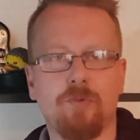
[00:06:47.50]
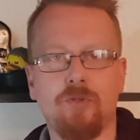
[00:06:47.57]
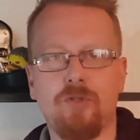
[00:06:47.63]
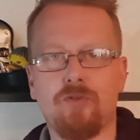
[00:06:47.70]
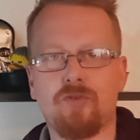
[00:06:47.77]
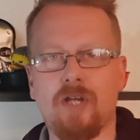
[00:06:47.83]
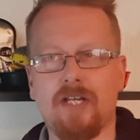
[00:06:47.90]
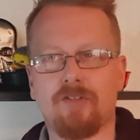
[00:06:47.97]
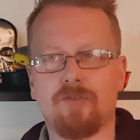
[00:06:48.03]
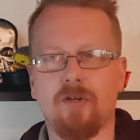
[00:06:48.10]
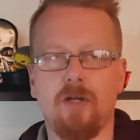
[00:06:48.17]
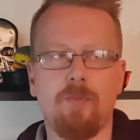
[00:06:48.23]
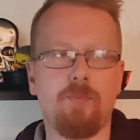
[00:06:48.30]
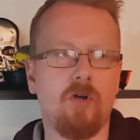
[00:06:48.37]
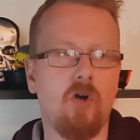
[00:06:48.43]
new Trek
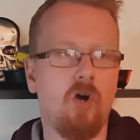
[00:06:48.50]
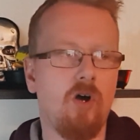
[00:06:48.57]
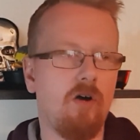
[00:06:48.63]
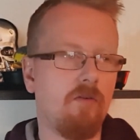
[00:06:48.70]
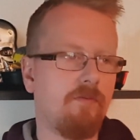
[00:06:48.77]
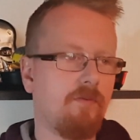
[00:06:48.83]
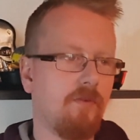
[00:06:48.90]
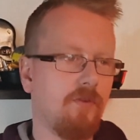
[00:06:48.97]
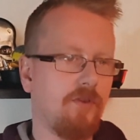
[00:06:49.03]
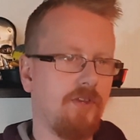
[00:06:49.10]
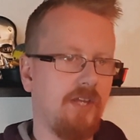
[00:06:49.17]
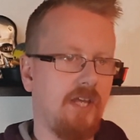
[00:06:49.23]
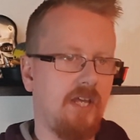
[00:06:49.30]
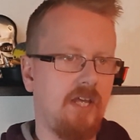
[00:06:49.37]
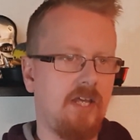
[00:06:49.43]
trope of
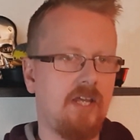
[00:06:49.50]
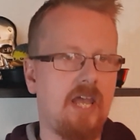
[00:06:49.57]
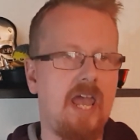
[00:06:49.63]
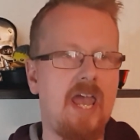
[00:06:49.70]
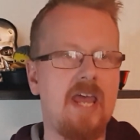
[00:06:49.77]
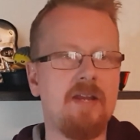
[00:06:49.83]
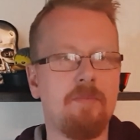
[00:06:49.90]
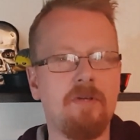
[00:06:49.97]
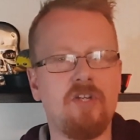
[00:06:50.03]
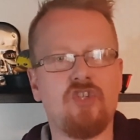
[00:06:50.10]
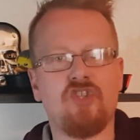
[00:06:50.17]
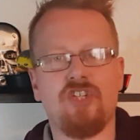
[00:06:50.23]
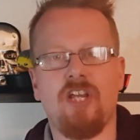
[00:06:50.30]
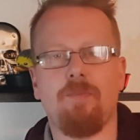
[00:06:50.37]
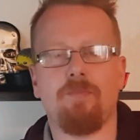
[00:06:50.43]
the enemy
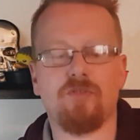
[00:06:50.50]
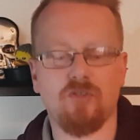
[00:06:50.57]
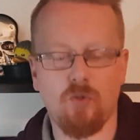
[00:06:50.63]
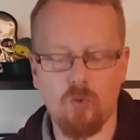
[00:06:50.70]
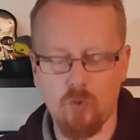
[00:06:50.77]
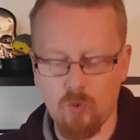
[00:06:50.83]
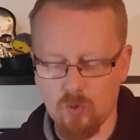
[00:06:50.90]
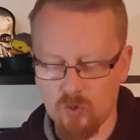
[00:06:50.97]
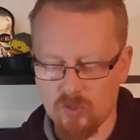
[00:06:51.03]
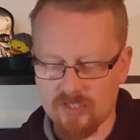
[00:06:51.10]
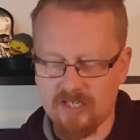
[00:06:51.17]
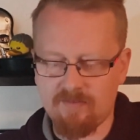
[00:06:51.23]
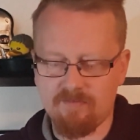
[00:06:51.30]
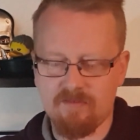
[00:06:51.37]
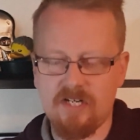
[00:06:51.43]
ships all
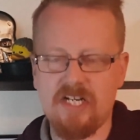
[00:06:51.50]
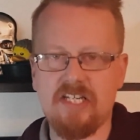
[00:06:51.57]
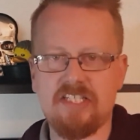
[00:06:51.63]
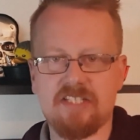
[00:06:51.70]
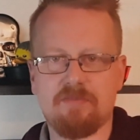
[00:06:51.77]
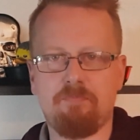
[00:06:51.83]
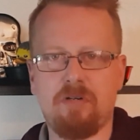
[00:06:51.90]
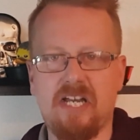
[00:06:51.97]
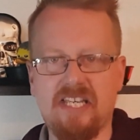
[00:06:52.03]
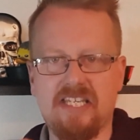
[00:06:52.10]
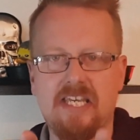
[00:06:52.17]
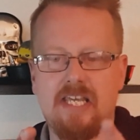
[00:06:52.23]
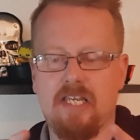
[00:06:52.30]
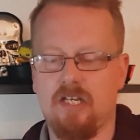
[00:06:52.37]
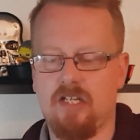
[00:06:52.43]
looking really
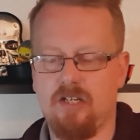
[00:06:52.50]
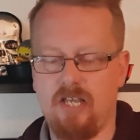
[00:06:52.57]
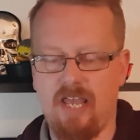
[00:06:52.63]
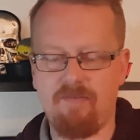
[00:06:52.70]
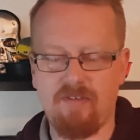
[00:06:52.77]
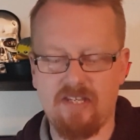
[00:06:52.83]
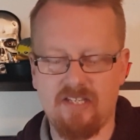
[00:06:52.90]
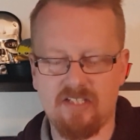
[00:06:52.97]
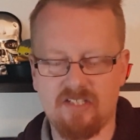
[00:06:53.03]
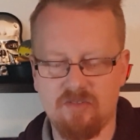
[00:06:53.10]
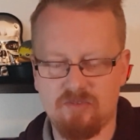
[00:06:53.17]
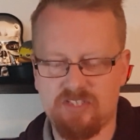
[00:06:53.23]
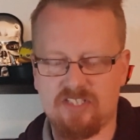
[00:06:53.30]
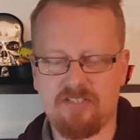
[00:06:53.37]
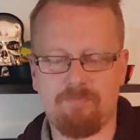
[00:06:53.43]
spiky, and everything
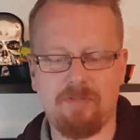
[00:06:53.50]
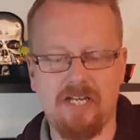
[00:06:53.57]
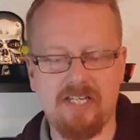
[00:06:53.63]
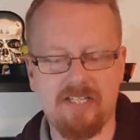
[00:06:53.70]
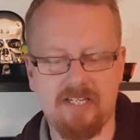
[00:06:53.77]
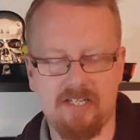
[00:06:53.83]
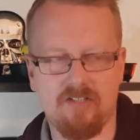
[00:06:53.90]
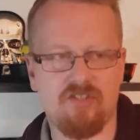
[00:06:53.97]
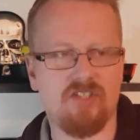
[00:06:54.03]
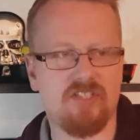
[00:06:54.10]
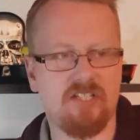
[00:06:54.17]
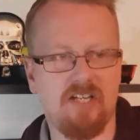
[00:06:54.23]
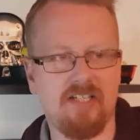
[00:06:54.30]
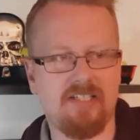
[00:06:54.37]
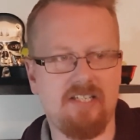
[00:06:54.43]
looks spiky, just
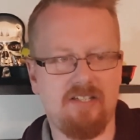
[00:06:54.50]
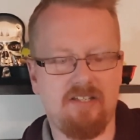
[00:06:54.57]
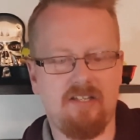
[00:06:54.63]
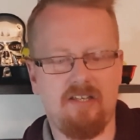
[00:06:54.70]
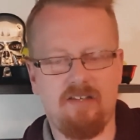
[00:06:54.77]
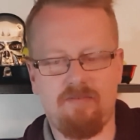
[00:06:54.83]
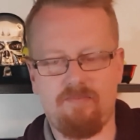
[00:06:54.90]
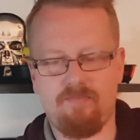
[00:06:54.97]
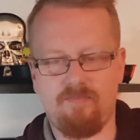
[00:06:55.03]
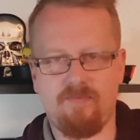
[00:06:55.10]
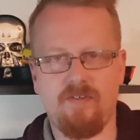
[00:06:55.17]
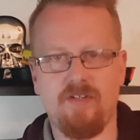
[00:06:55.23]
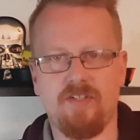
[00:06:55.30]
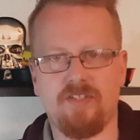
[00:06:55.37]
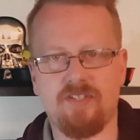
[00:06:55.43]
like in the
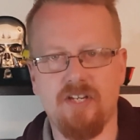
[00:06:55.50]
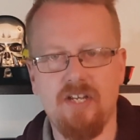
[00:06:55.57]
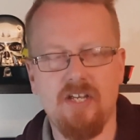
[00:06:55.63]
first